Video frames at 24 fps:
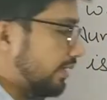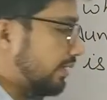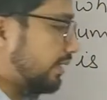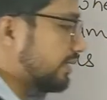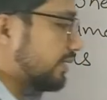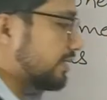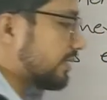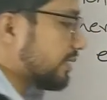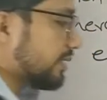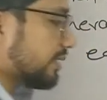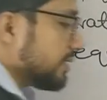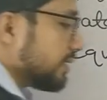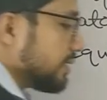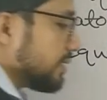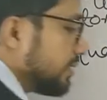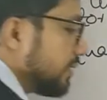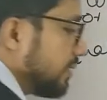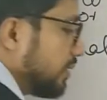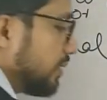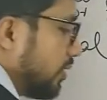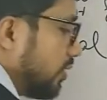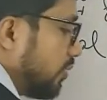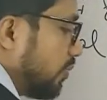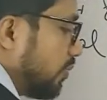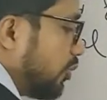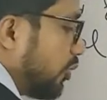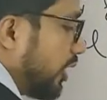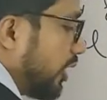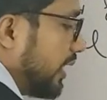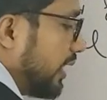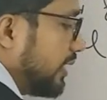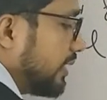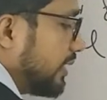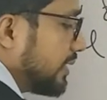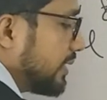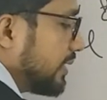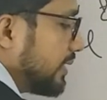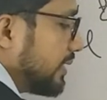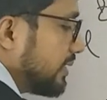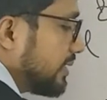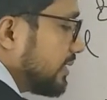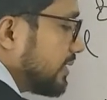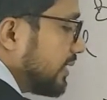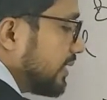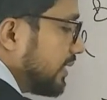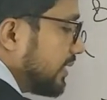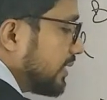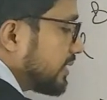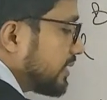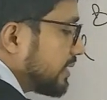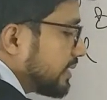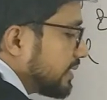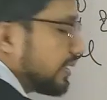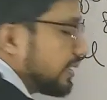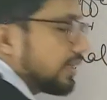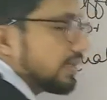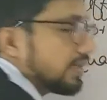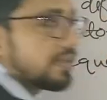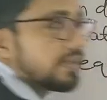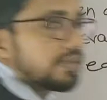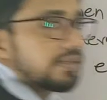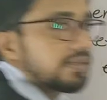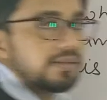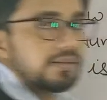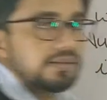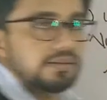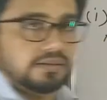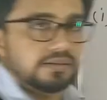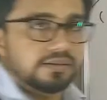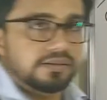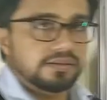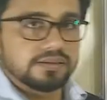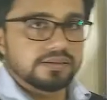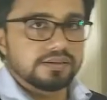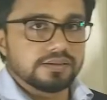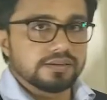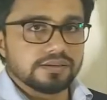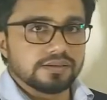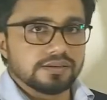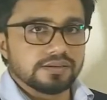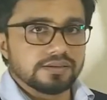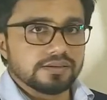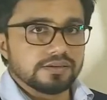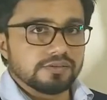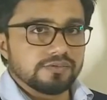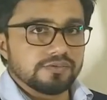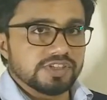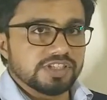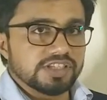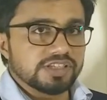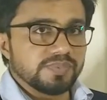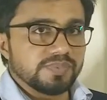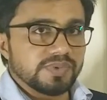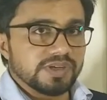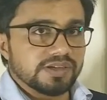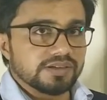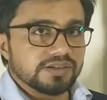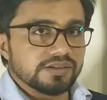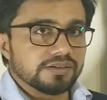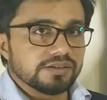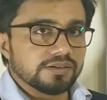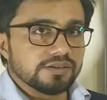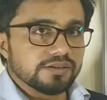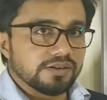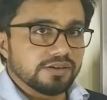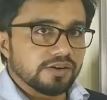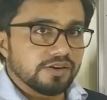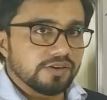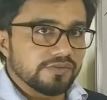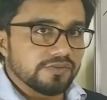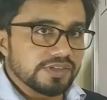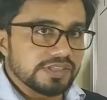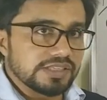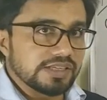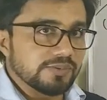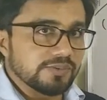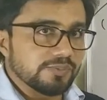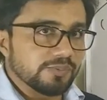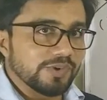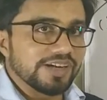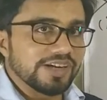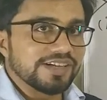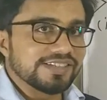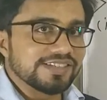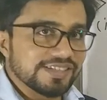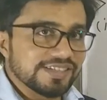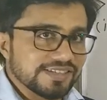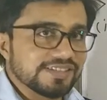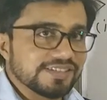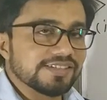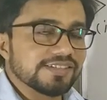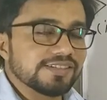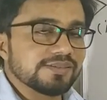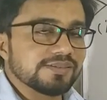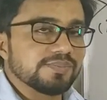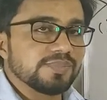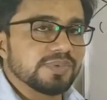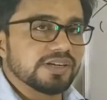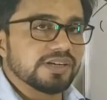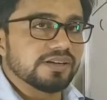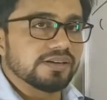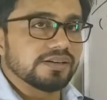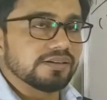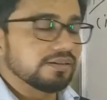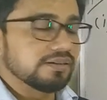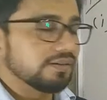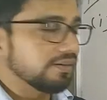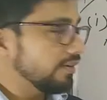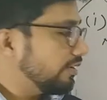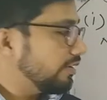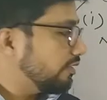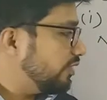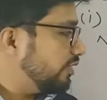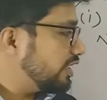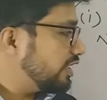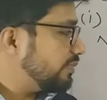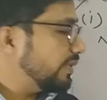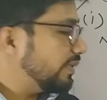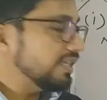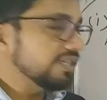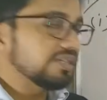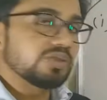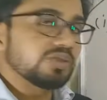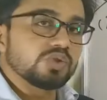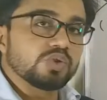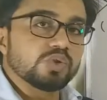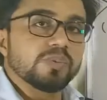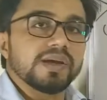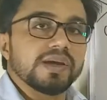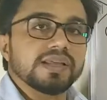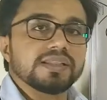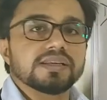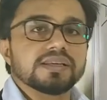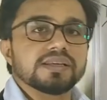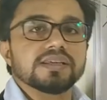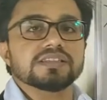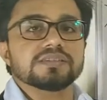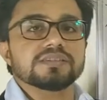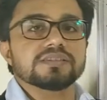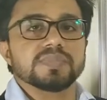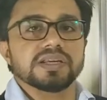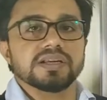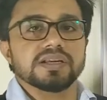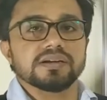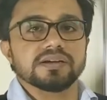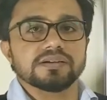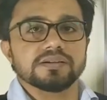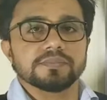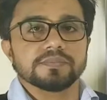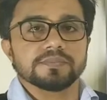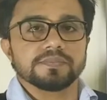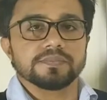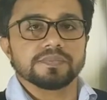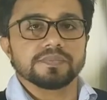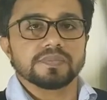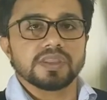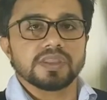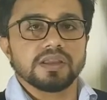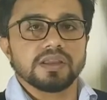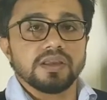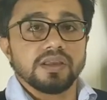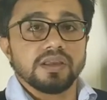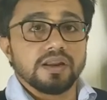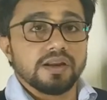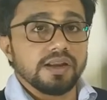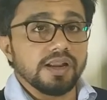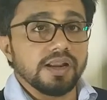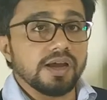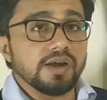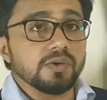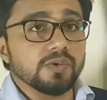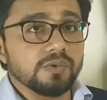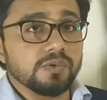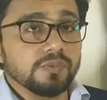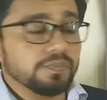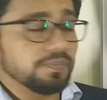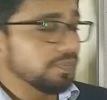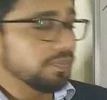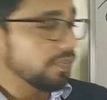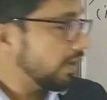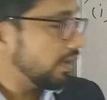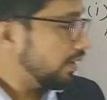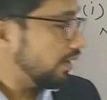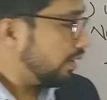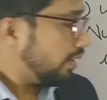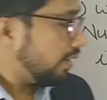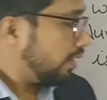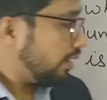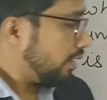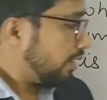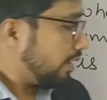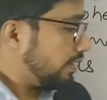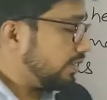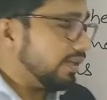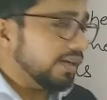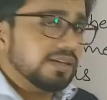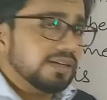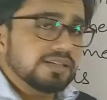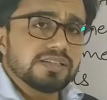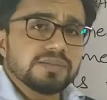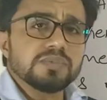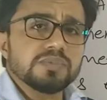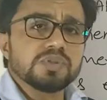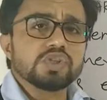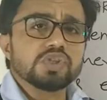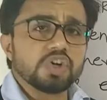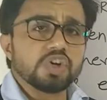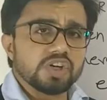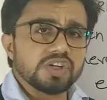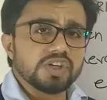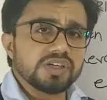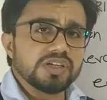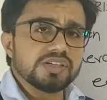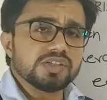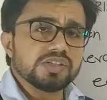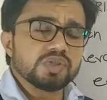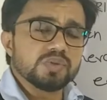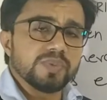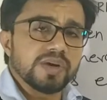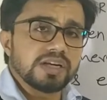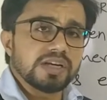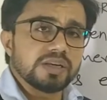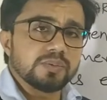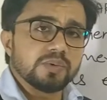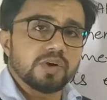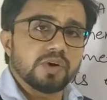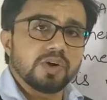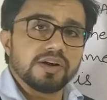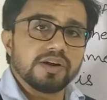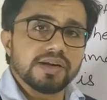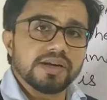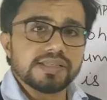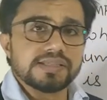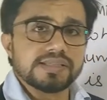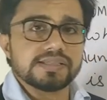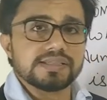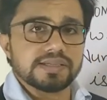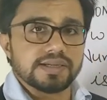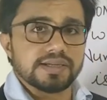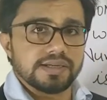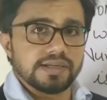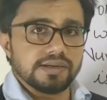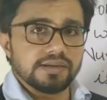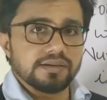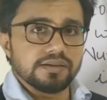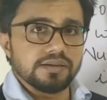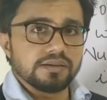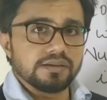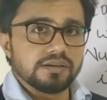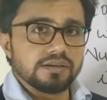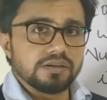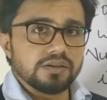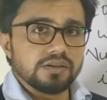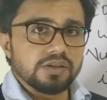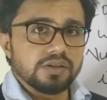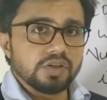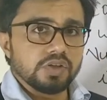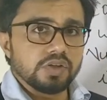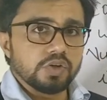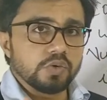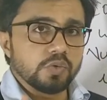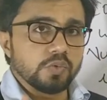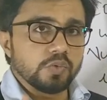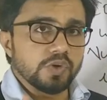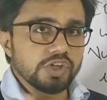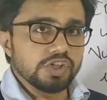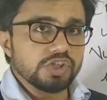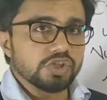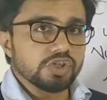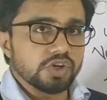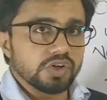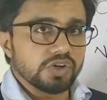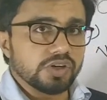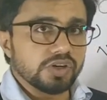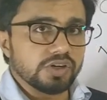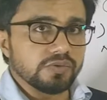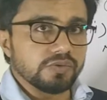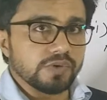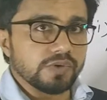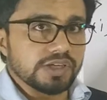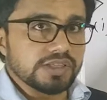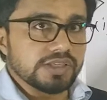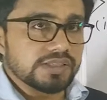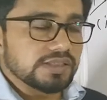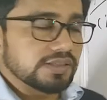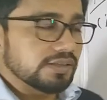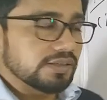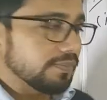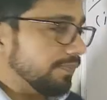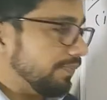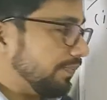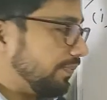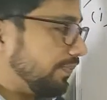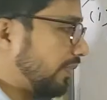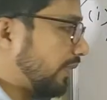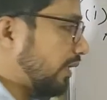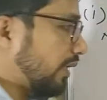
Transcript: and this is 0.66, which is bigger. Obviously, 0.6 is bigger, which means 2 by 3 is bigger. Now, there are some shortcuts you might have already studied. One shortcut was,